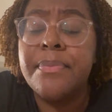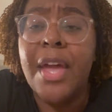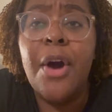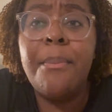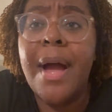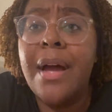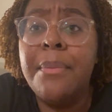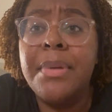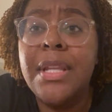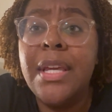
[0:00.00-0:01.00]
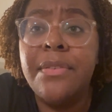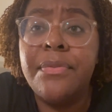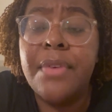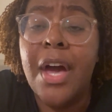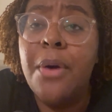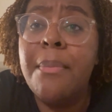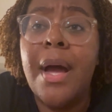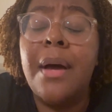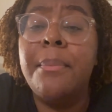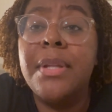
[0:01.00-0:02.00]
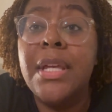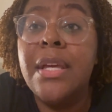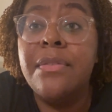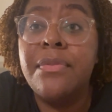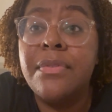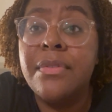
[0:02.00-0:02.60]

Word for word: Help my unbelief. Help my unbelief.